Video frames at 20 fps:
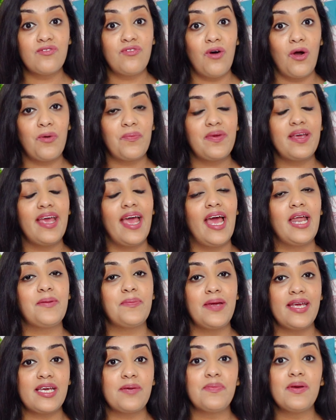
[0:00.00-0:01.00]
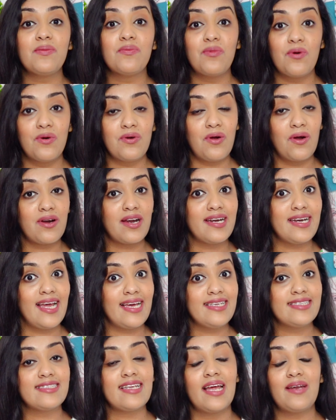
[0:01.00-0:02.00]
for me and make me more
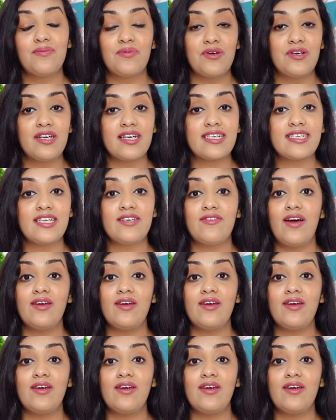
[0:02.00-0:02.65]
organized and productive,